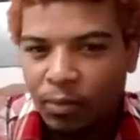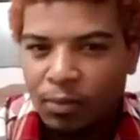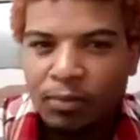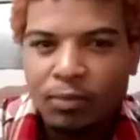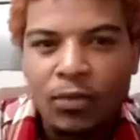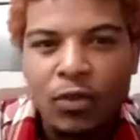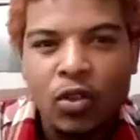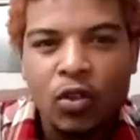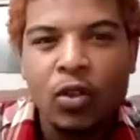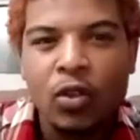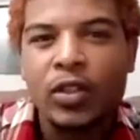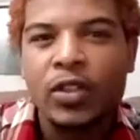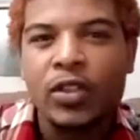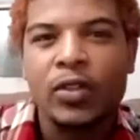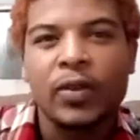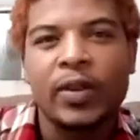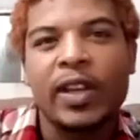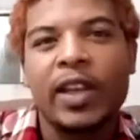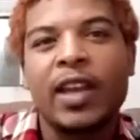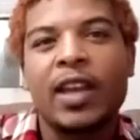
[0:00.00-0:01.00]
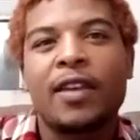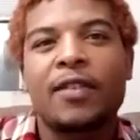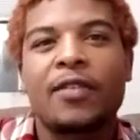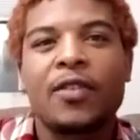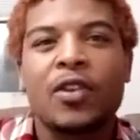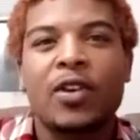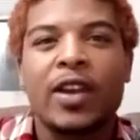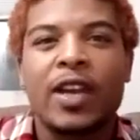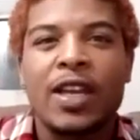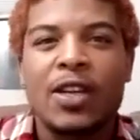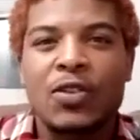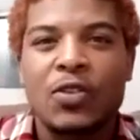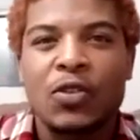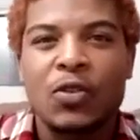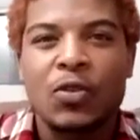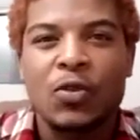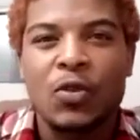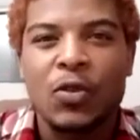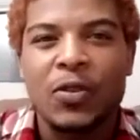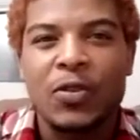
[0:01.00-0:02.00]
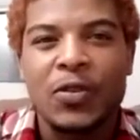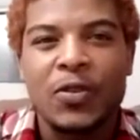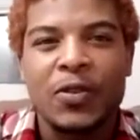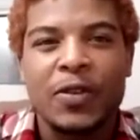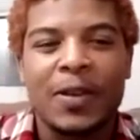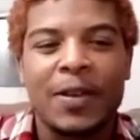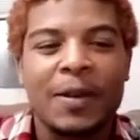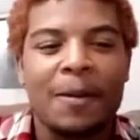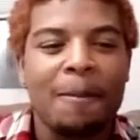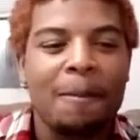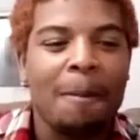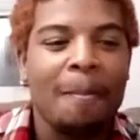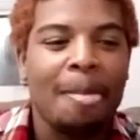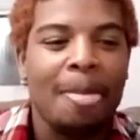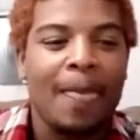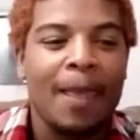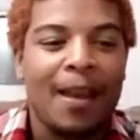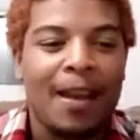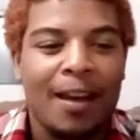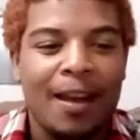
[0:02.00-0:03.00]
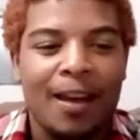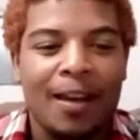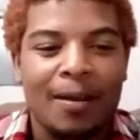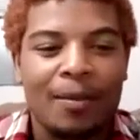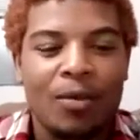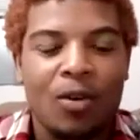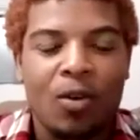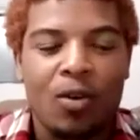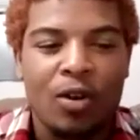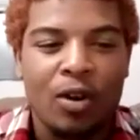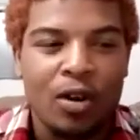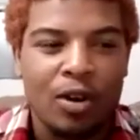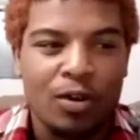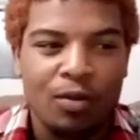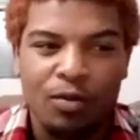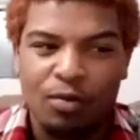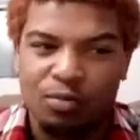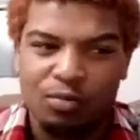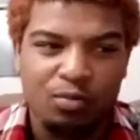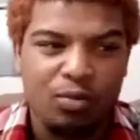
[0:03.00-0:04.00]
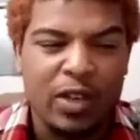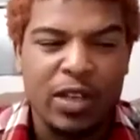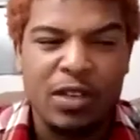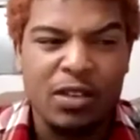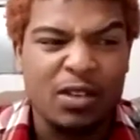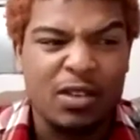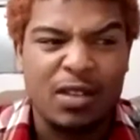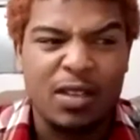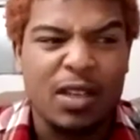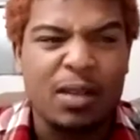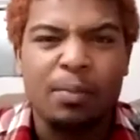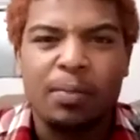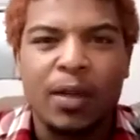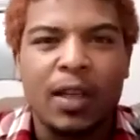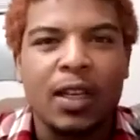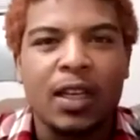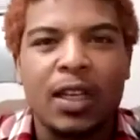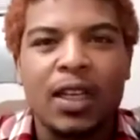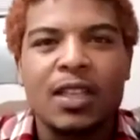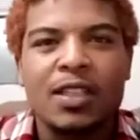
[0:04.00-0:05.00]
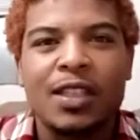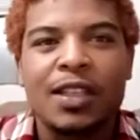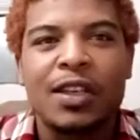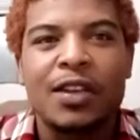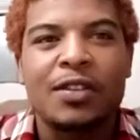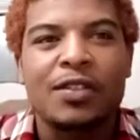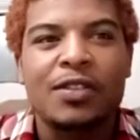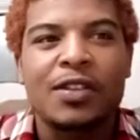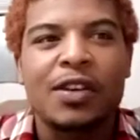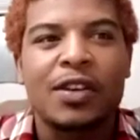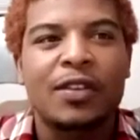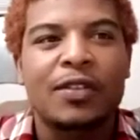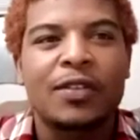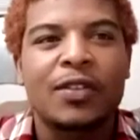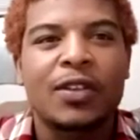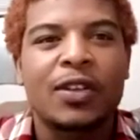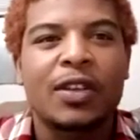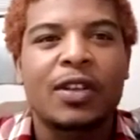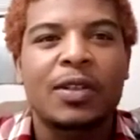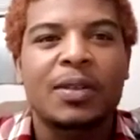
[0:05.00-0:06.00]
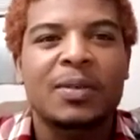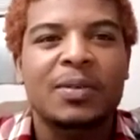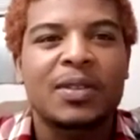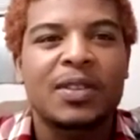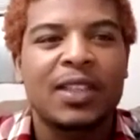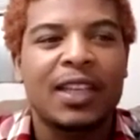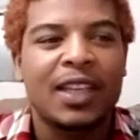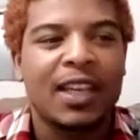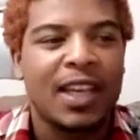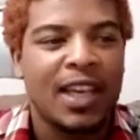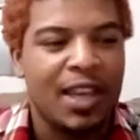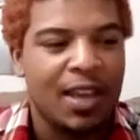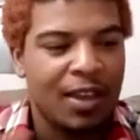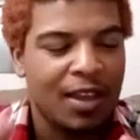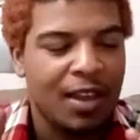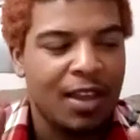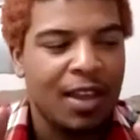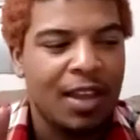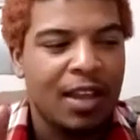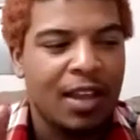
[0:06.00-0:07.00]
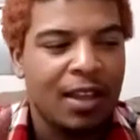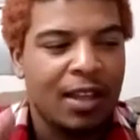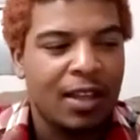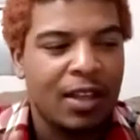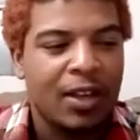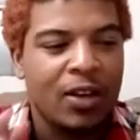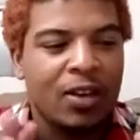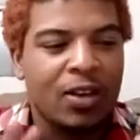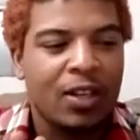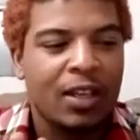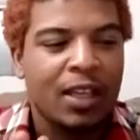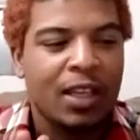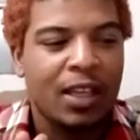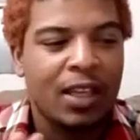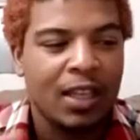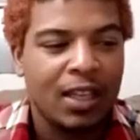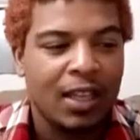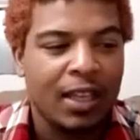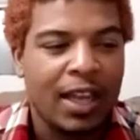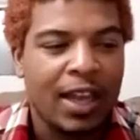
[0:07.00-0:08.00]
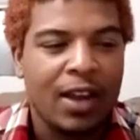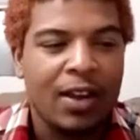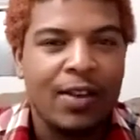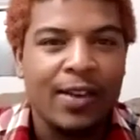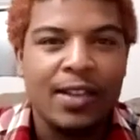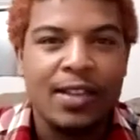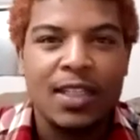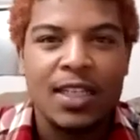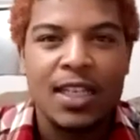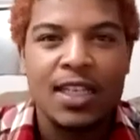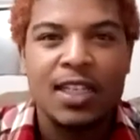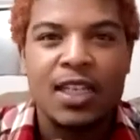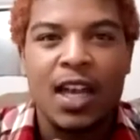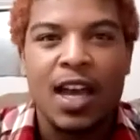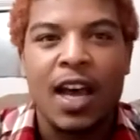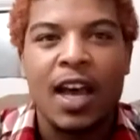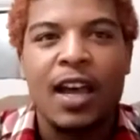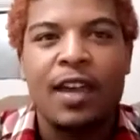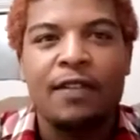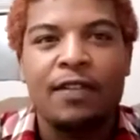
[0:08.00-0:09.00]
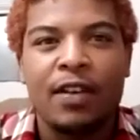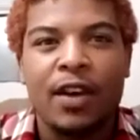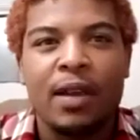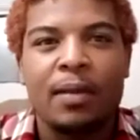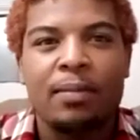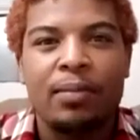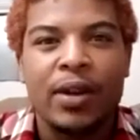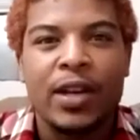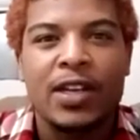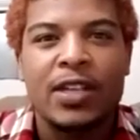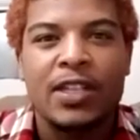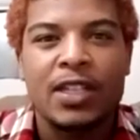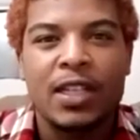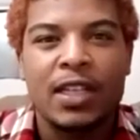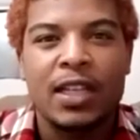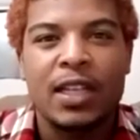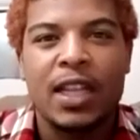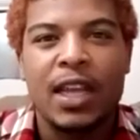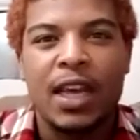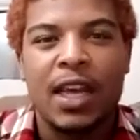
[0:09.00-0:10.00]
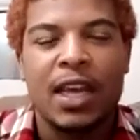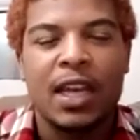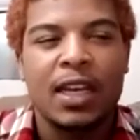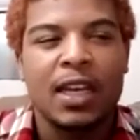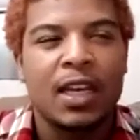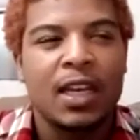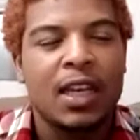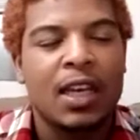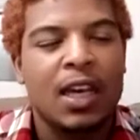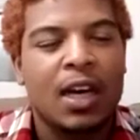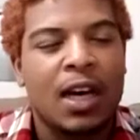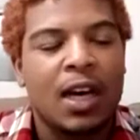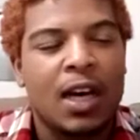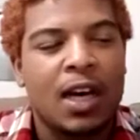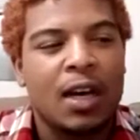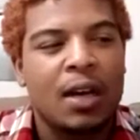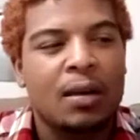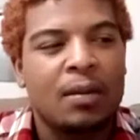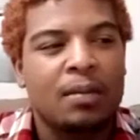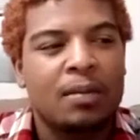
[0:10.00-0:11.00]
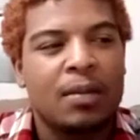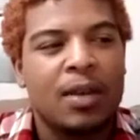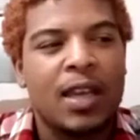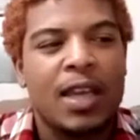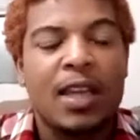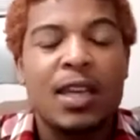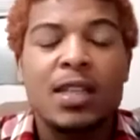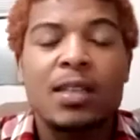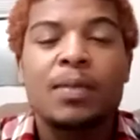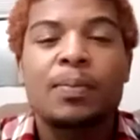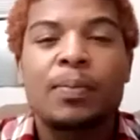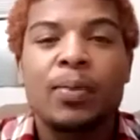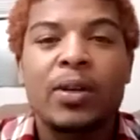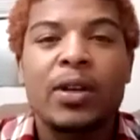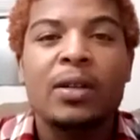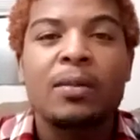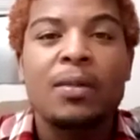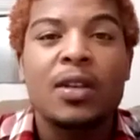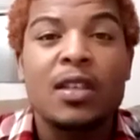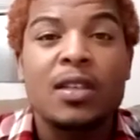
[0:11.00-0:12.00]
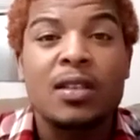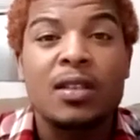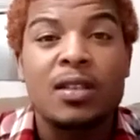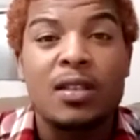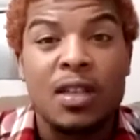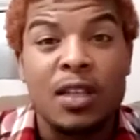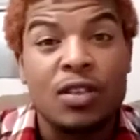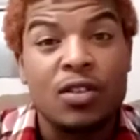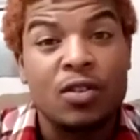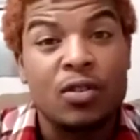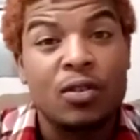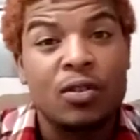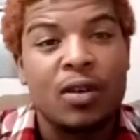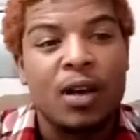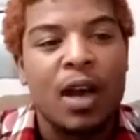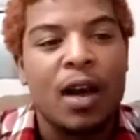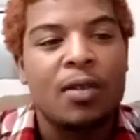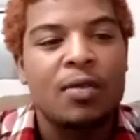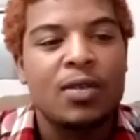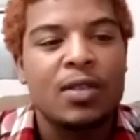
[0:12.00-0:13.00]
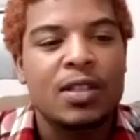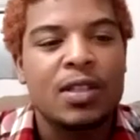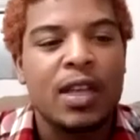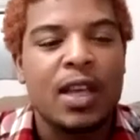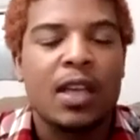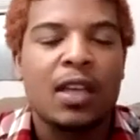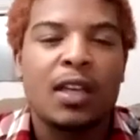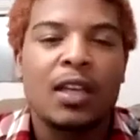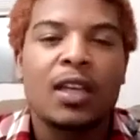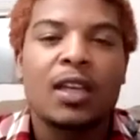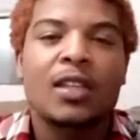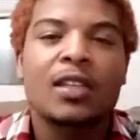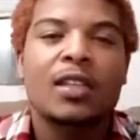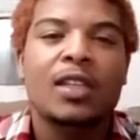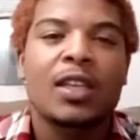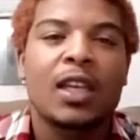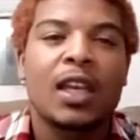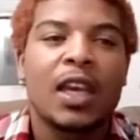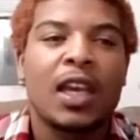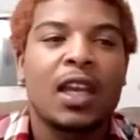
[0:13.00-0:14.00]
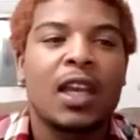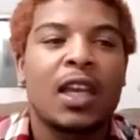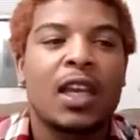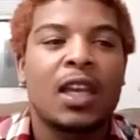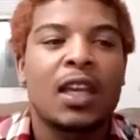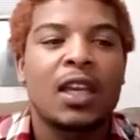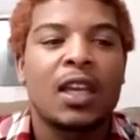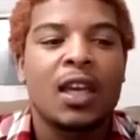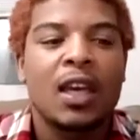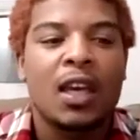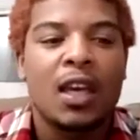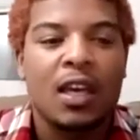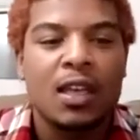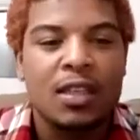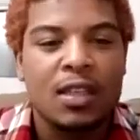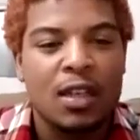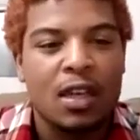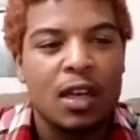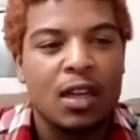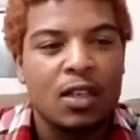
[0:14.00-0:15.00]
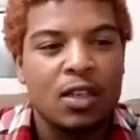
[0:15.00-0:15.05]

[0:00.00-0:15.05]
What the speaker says: sorcery, if you're into sorcery, or when just simply cleansing yourself. You get what I'm saying? It literally carries such a high vibration that it is pretty much essential. I would say look into getting a